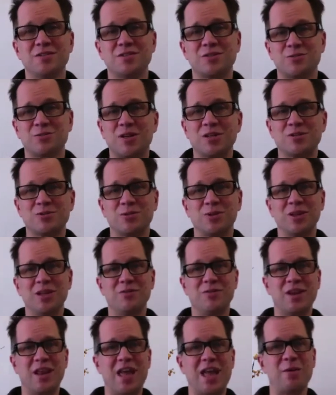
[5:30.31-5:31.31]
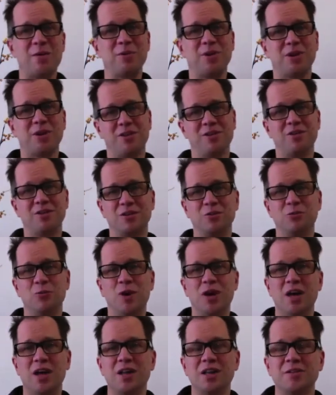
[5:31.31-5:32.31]
stress-relieving habit along the
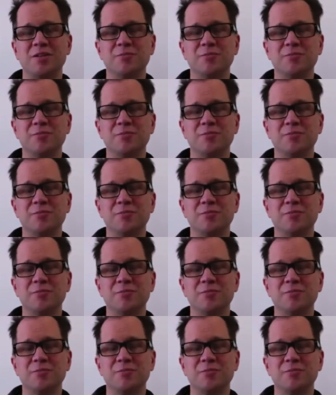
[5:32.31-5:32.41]
way.